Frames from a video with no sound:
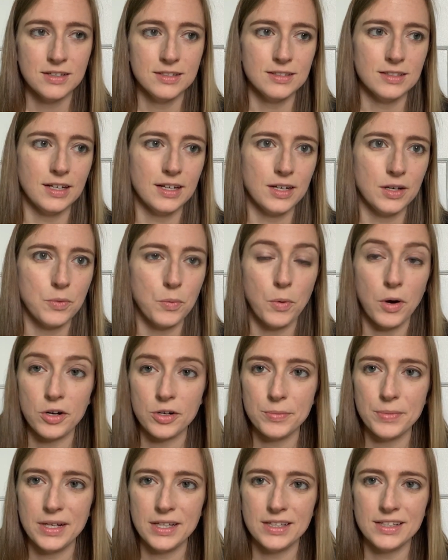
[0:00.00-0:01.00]
like
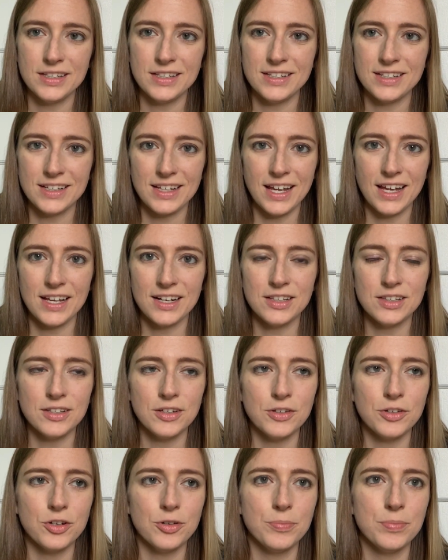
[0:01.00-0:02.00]
watermelon,
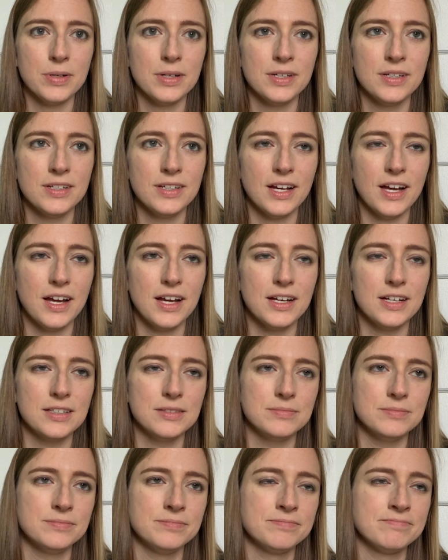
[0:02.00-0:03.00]
cantaloupe, I
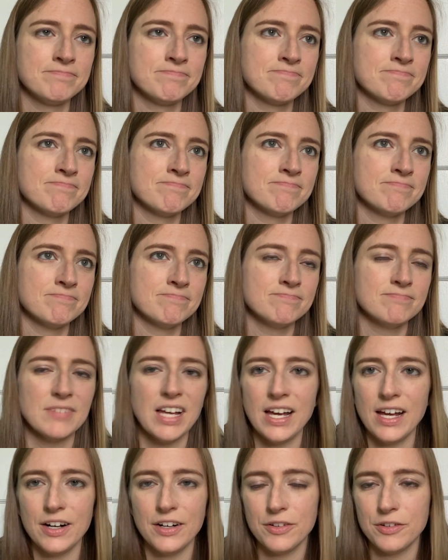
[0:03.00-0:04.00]

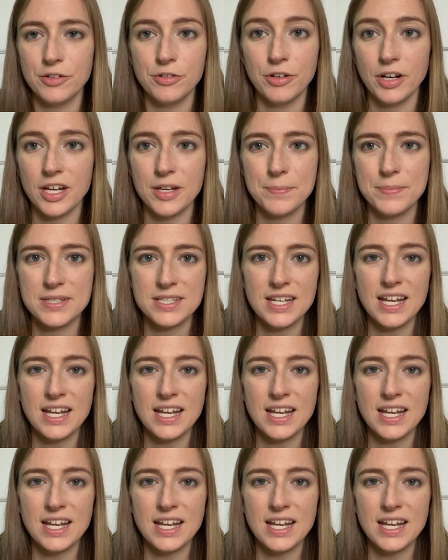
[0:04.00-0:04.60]
don't know, grapes,